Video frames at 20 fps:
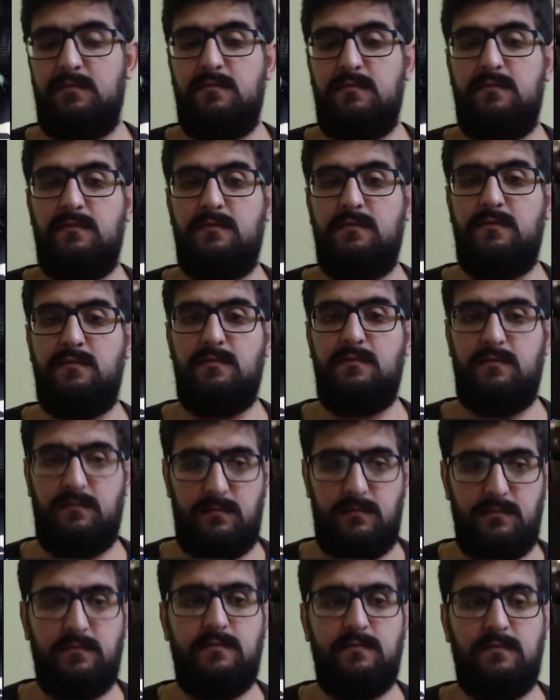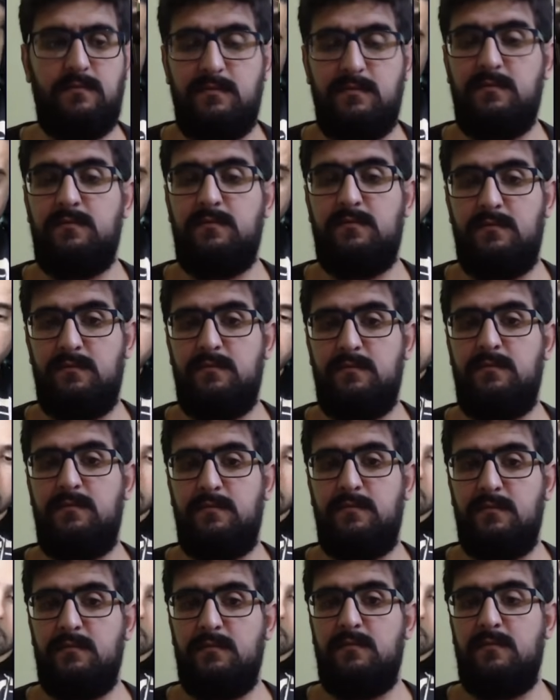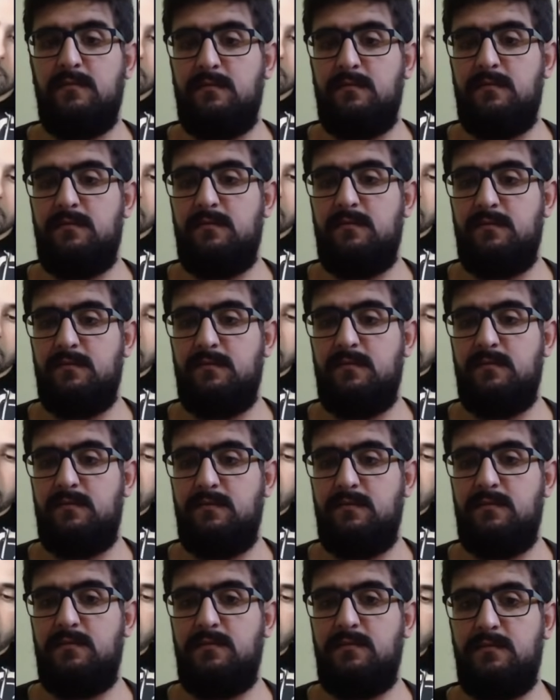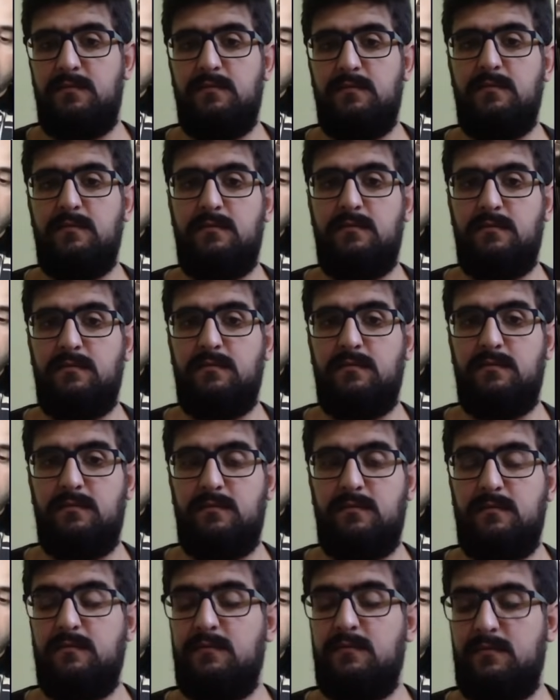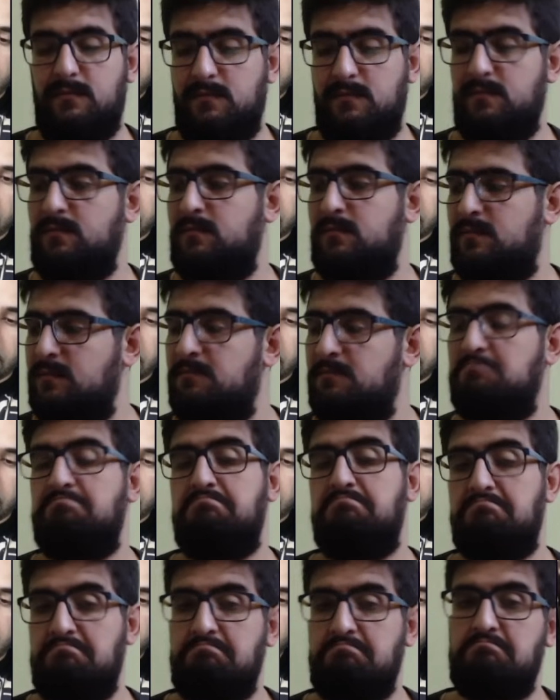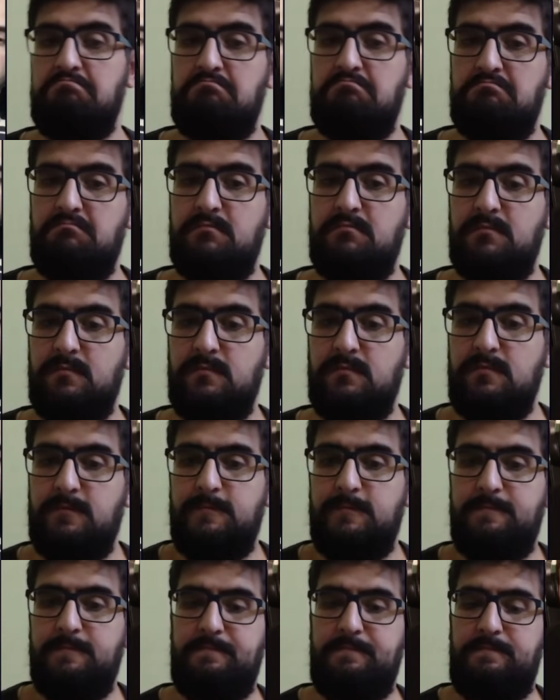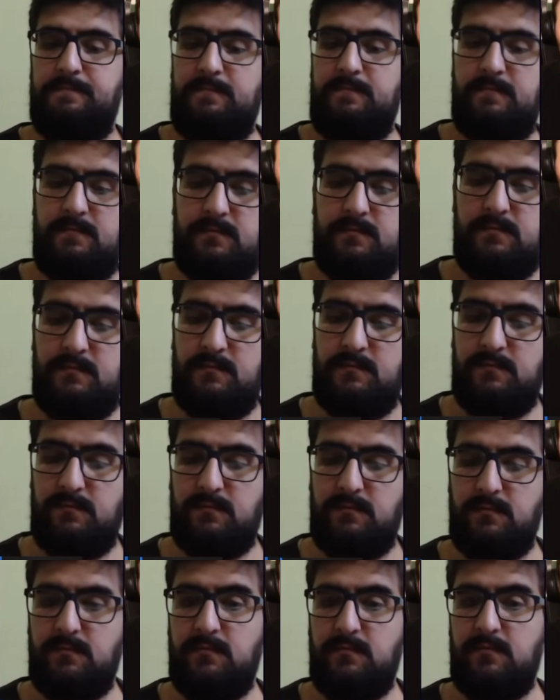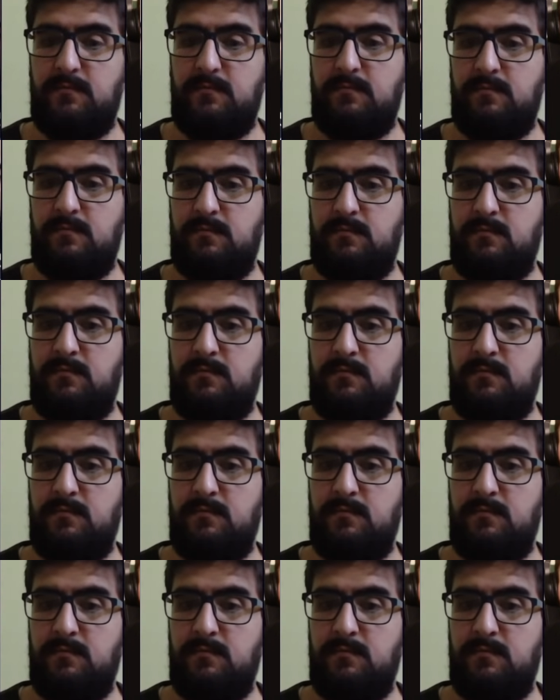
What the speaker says: This person isn't speaking.